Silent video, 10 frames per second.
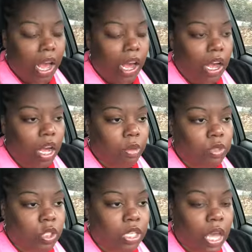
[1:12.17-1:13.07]

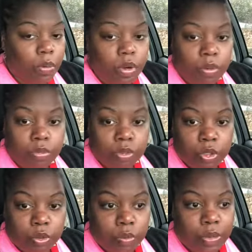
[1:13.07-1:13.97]
So that
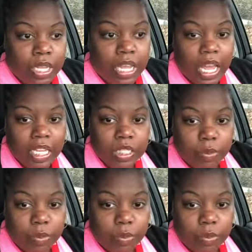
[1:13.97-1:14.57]
you will be as